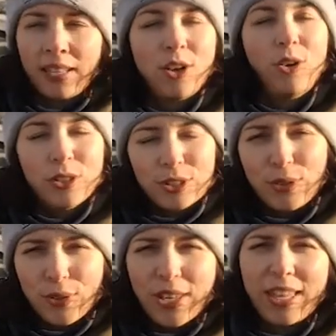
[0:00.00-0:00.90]
also
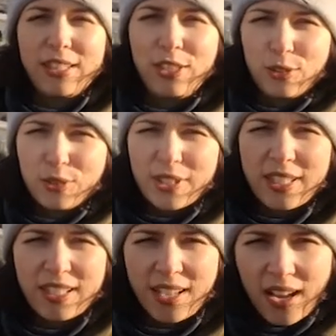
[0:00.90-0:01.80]
you can use
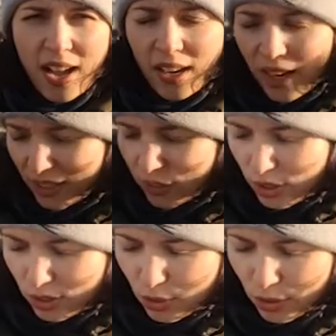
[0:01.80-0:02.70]
card
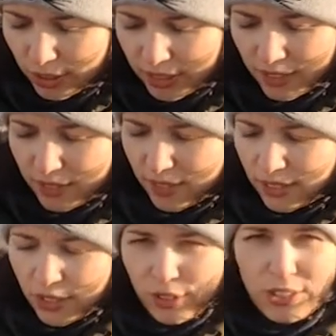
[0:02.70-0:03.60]
Troika.
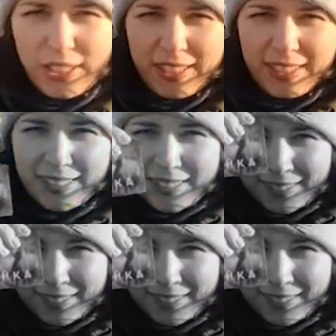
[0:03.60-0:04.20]
Here it is.